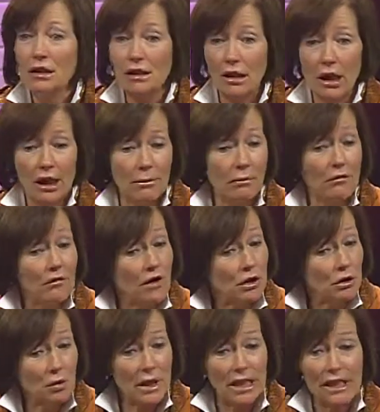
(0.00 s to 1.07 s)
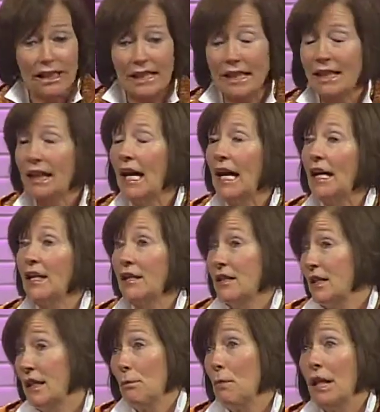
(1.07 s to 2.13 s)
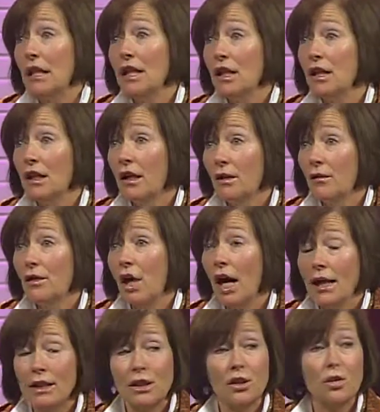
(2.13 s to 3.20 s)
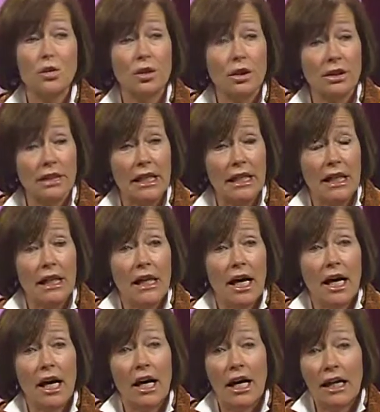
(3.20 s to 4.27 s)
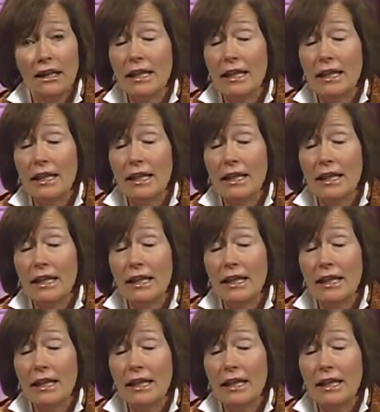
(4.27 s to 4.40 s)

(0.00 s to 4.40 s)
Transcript: um, fundraising and many of the high schools uh,